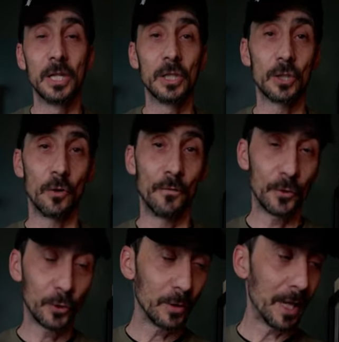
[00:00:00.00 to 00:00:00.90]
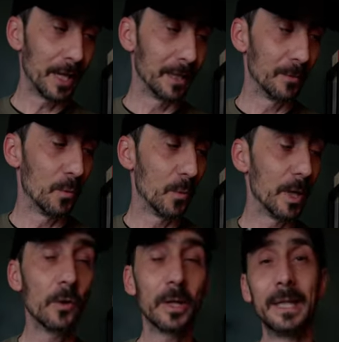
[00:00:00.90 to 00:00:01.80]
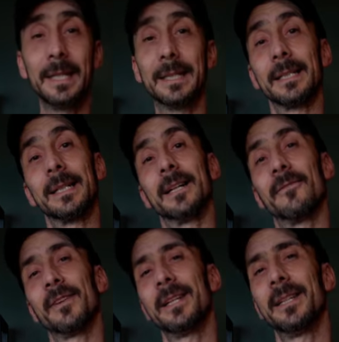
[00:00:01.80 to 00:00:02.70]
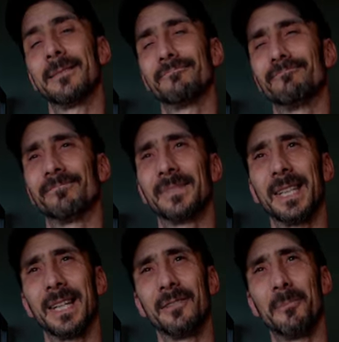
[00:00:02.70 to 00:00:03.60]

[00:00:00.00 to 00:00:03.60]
So for today, we're gonna need a very kind of a